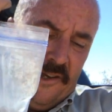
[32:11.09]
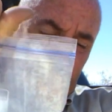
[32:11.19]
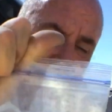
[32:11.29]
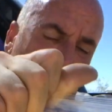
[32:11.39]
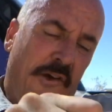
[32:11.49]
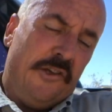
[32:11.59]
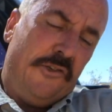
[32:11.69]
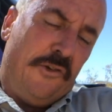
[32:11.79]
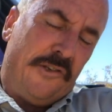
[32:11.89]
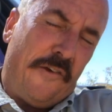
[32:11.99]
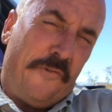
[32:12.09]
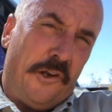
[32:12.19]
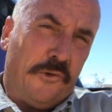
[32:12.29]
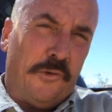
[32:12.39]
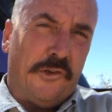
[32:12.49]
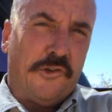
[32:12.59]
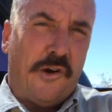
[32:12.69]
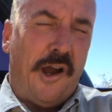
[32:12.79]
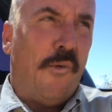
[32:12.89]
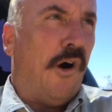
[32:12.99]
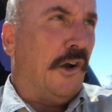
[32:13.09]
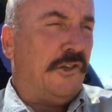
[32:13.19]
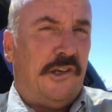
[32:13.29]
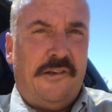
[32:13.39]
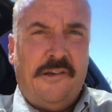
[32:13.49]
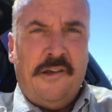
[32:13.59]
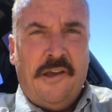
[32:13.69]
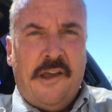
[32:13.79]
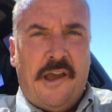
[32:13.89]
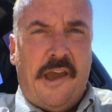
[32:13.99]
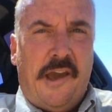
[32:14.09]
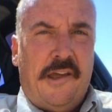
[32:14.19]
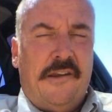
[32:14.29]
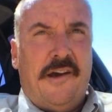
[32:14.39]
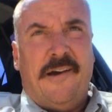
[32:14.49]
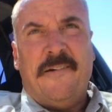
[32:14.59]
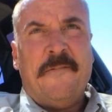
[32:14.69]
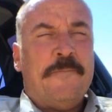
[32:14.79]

So as soon as I finish with the dry washing and